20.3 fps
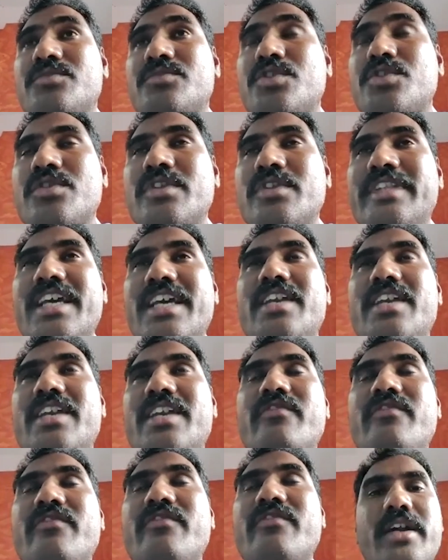So their
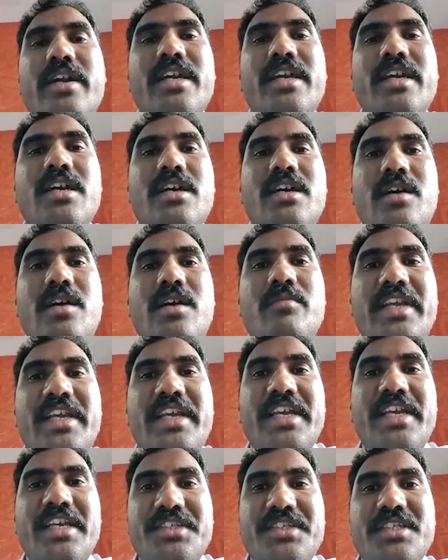cardiac
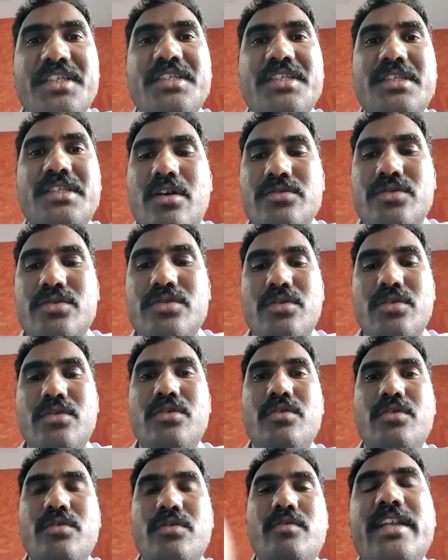complications.
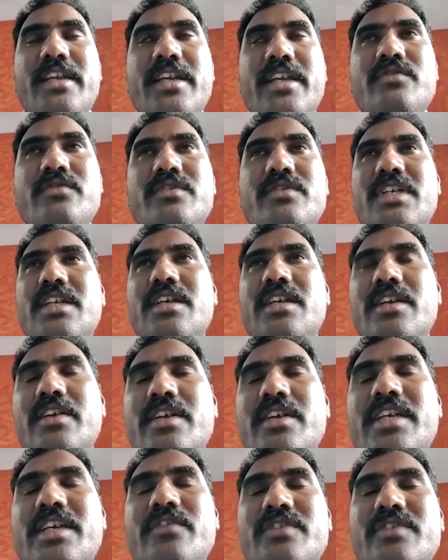So gives
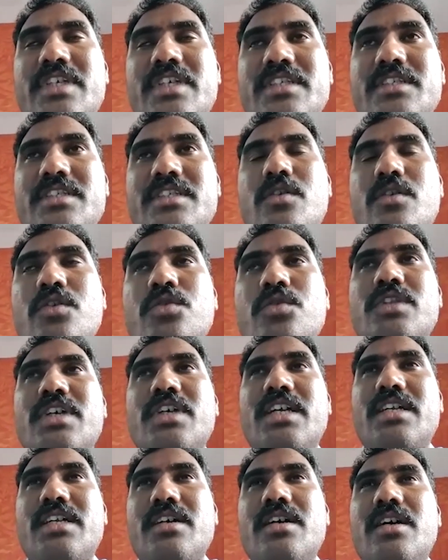us a clue
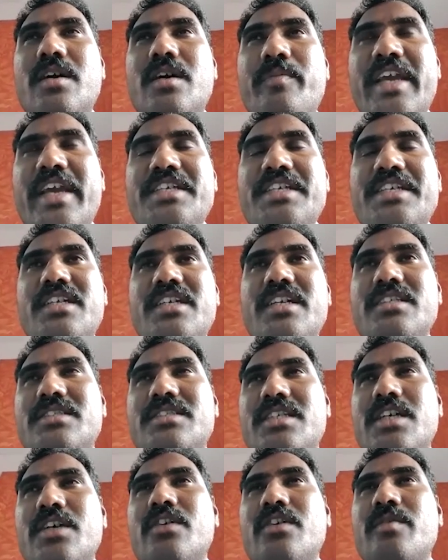that a patient is
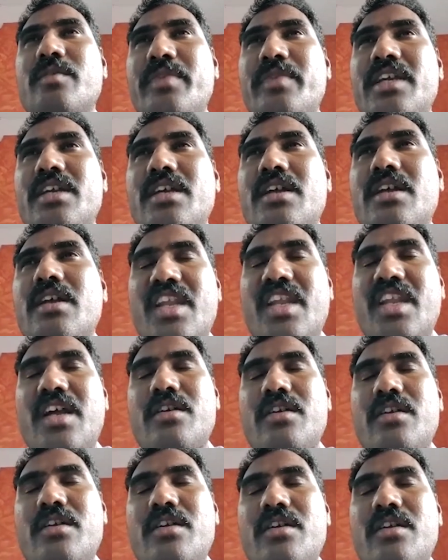developing
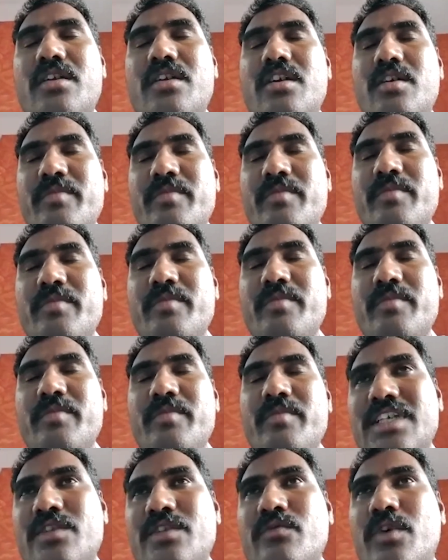autonomic
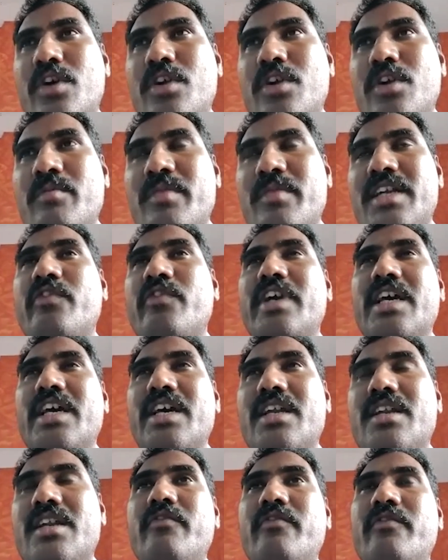nervous involvement,
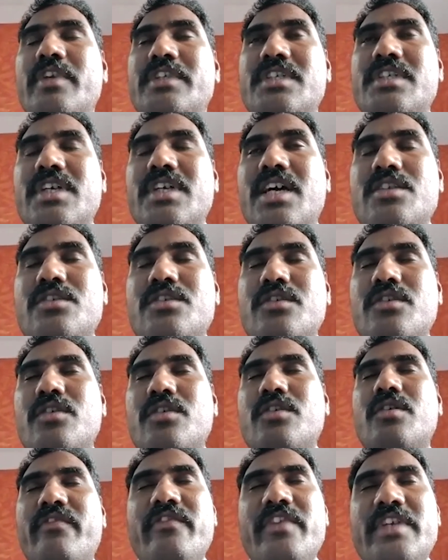which
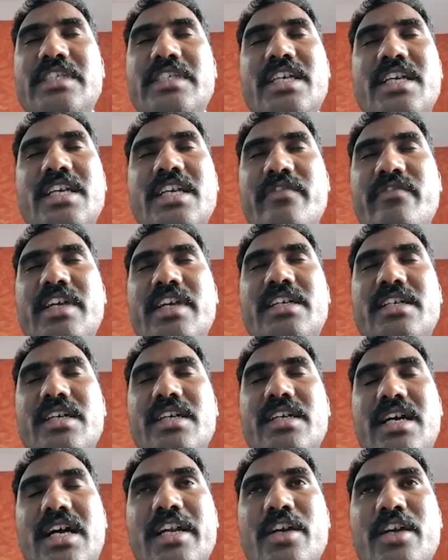can affect the
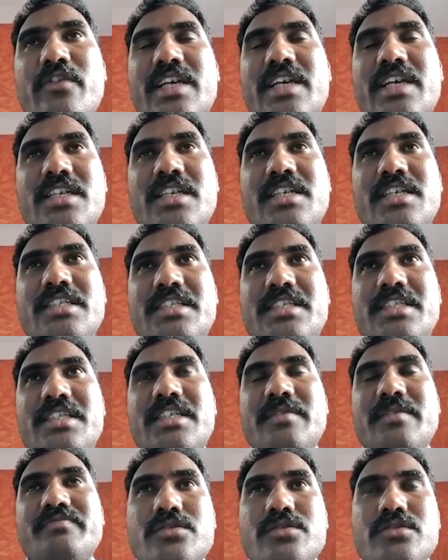cardiovascular
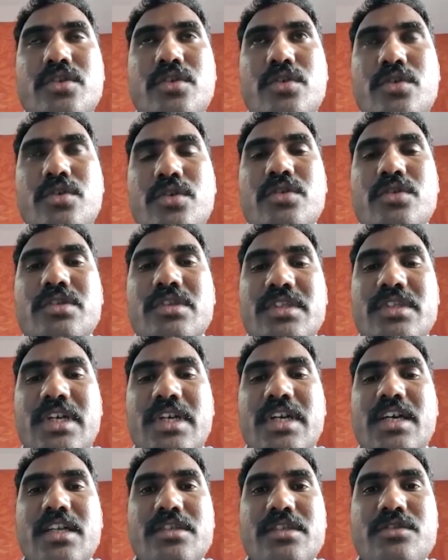system. So
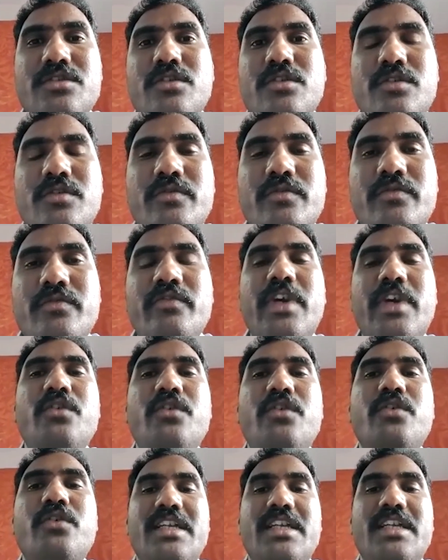that also we
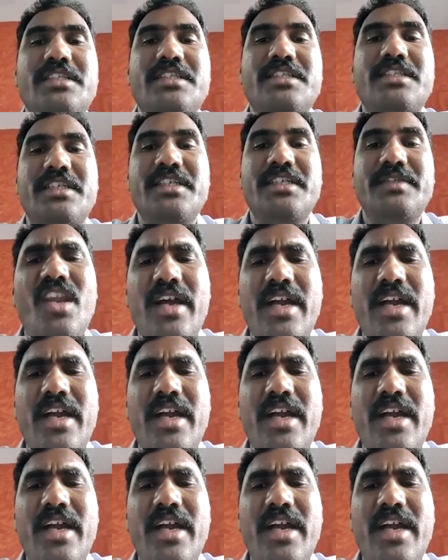have to consider.